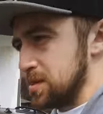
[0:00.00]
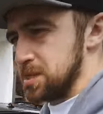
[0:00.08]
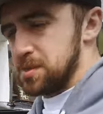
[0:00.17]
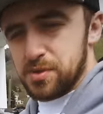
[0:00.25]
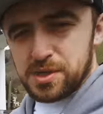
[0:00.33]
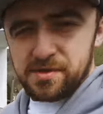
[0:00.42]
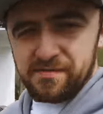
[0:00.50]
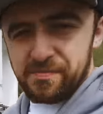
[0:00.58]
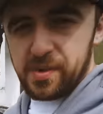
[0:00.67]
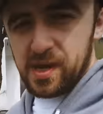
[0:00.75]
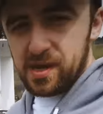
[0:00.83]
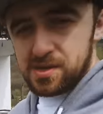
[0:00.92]
Customers have
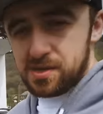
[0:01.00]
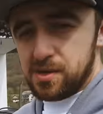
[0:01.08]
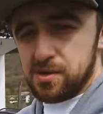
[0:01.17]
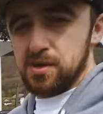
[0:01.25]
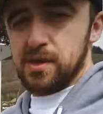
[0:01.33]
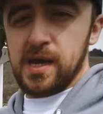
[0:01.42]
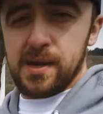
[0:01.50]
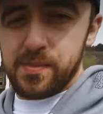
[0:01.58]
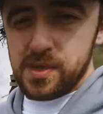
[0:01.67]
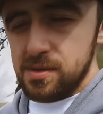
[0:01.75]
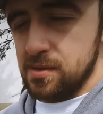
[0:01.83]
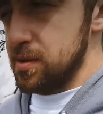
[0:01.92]
paid. They're all
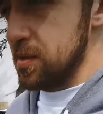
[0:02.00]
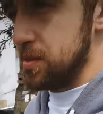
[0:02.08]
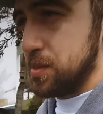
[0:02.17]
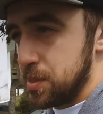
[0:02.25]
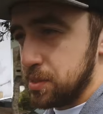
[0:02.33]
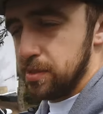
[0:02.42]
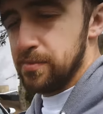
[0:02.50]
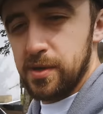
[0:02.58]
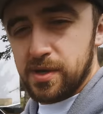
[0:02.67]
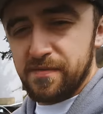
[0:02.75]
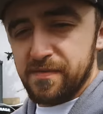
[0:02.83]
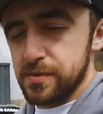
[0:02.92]
happy. So I'm
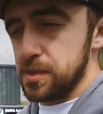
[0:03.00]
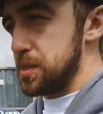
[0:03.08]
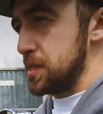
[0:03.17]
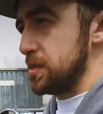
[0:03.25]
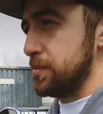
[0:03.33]
looking forward to see